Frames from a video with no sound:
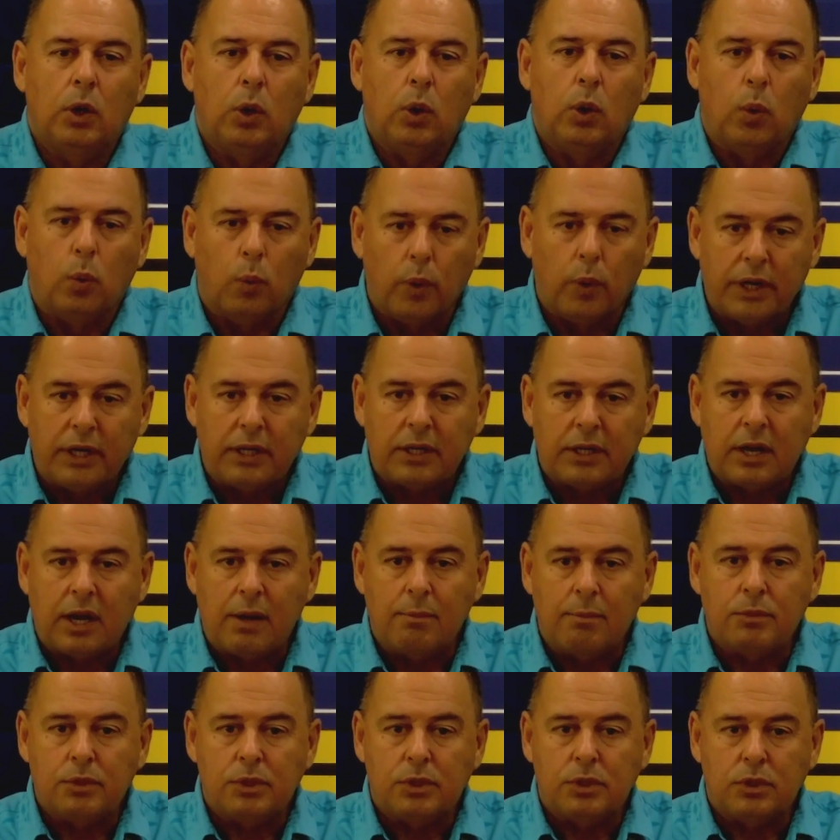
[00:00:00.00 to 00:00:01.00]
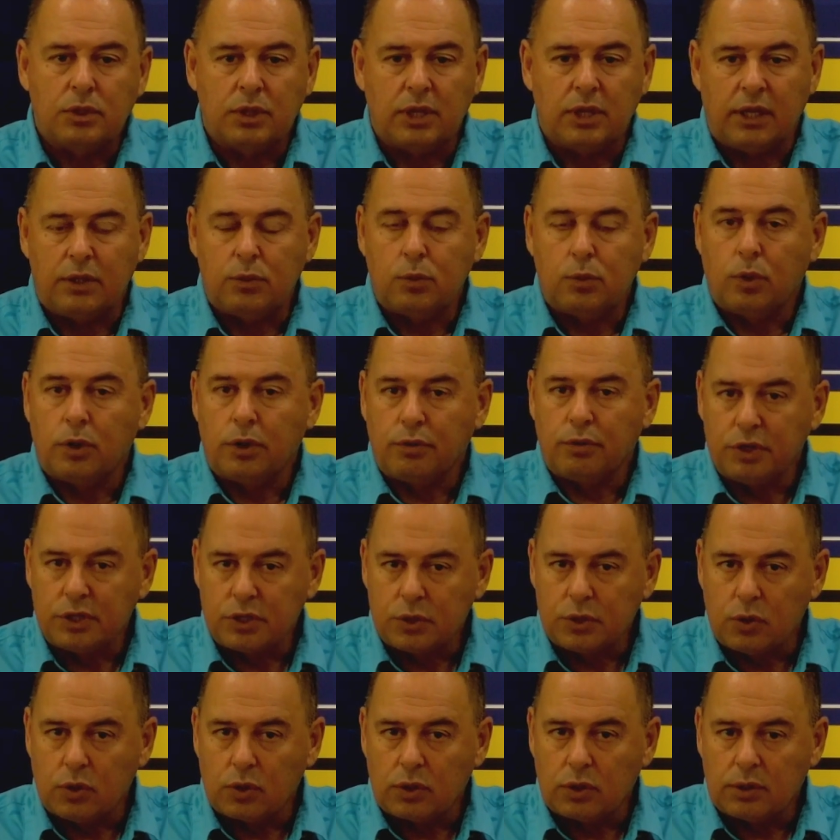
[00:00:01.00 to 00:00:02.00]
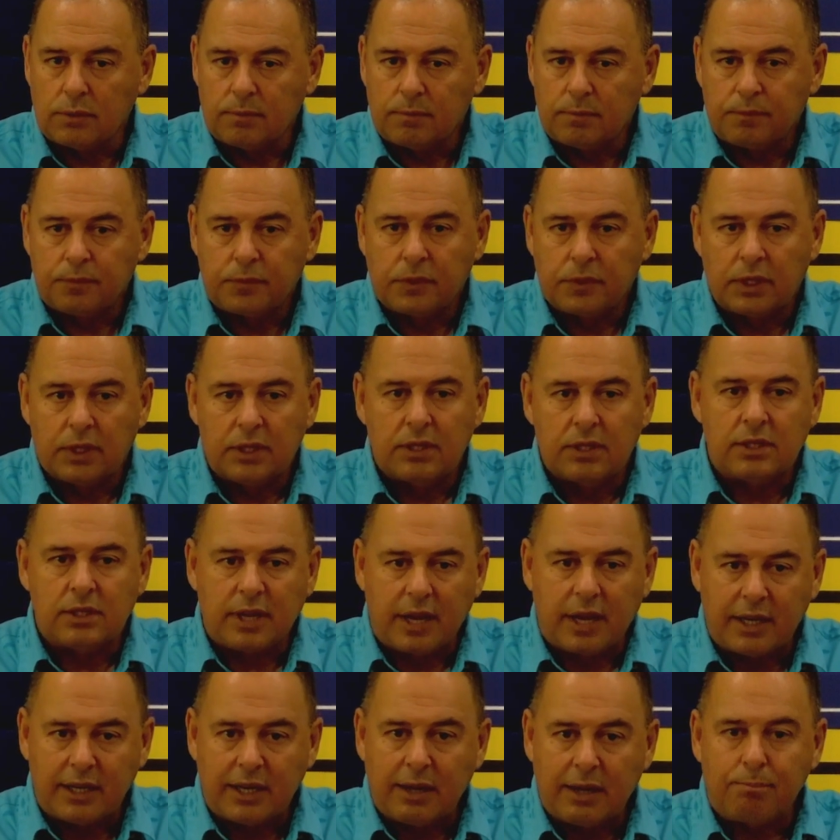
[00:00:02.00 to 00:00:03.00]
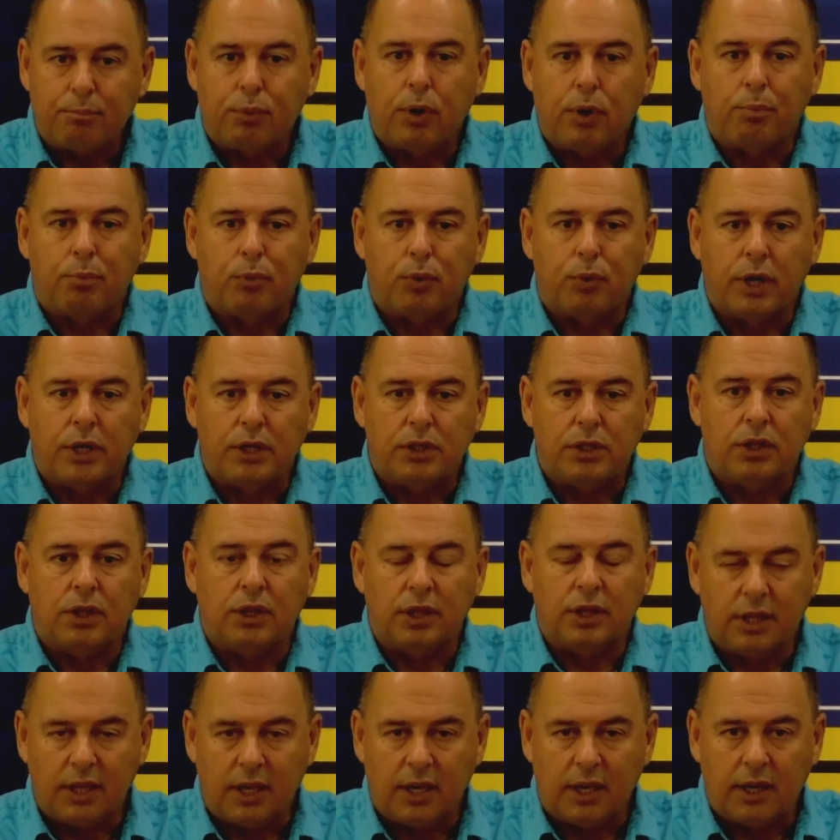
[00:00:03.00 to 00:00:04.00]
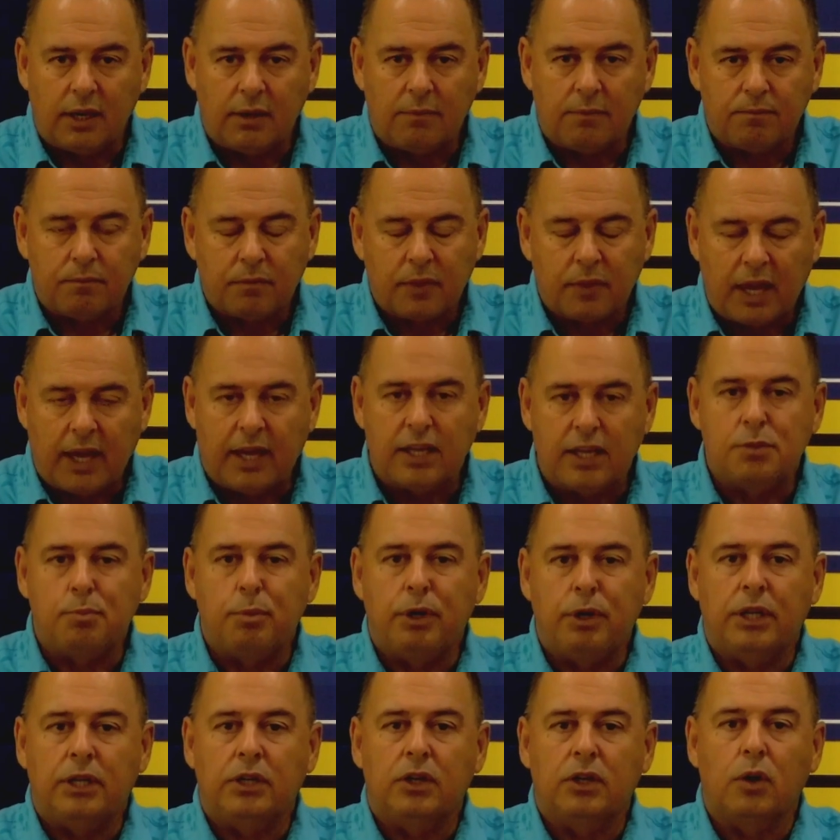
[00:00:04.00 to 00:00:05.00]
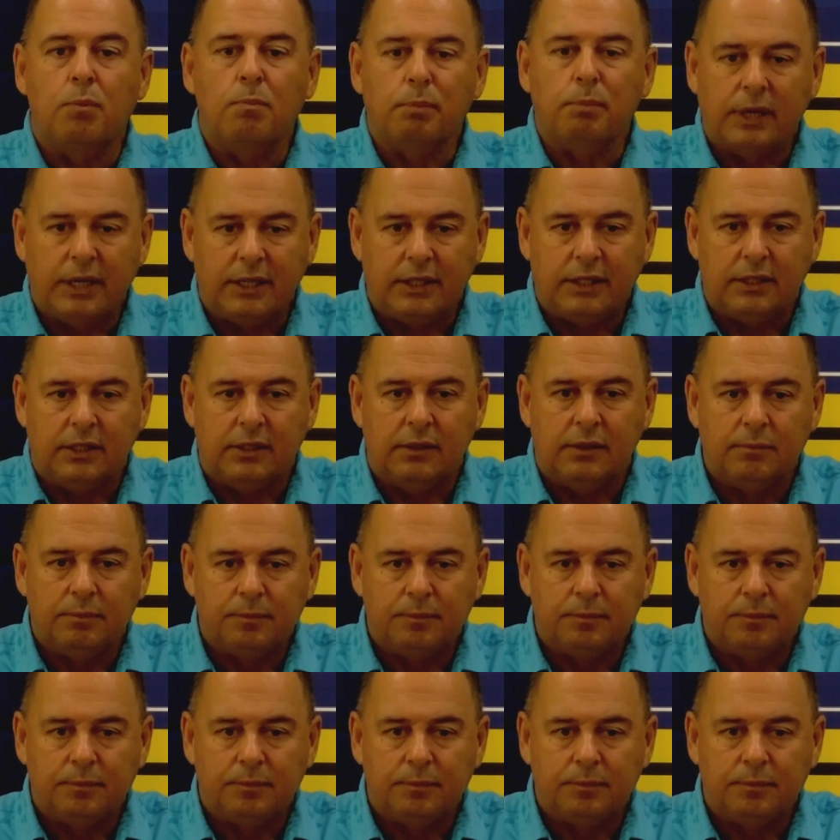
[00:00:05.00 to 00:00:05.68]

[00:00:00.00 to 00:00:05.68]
When it comes to the Edgewater Resort, stand-up preparation there has been completed.